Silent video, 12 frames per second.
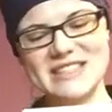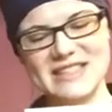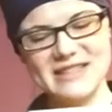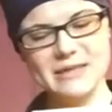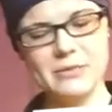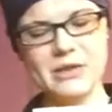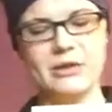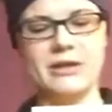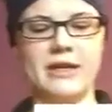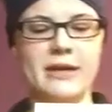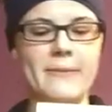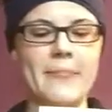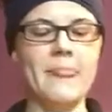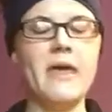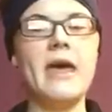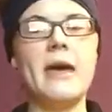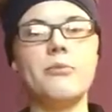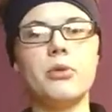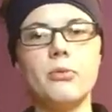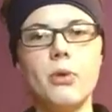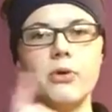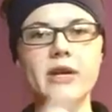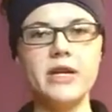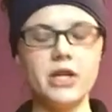disability and
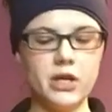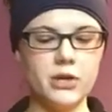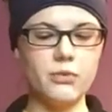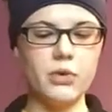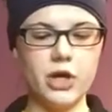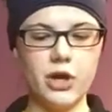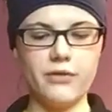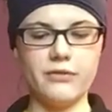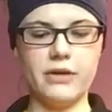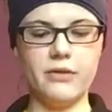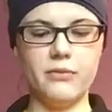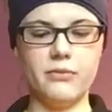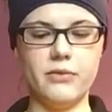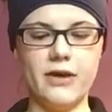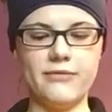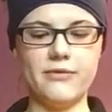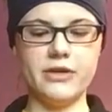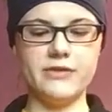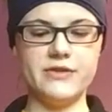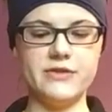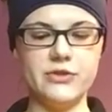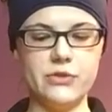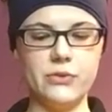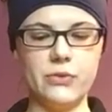promoting recovery, reference to